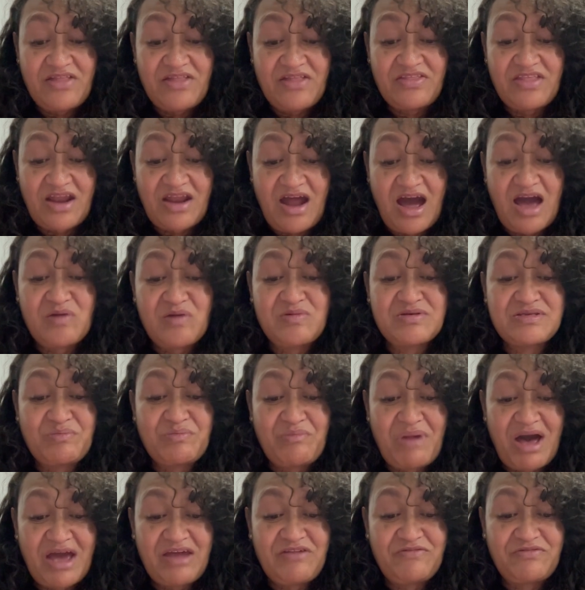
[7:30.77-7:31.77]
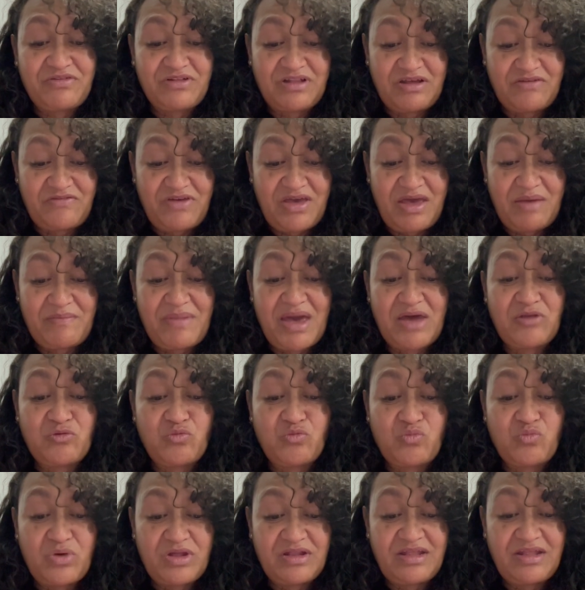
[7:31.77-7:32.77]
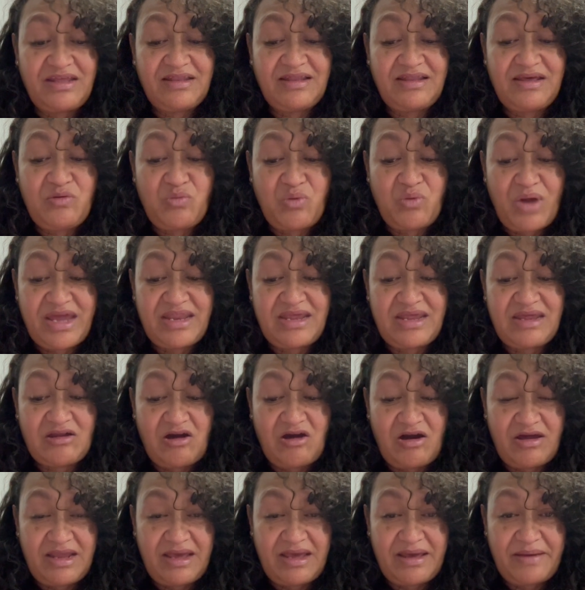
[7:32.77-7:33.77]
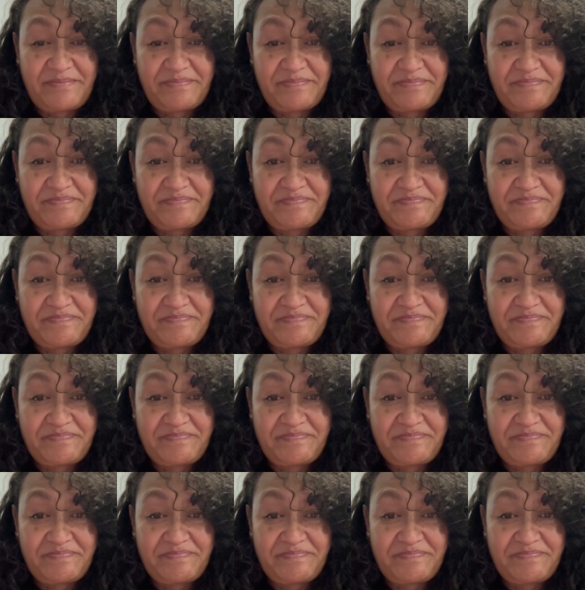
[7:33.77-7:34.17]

that I was mindful of Him and willingly waiting on Him.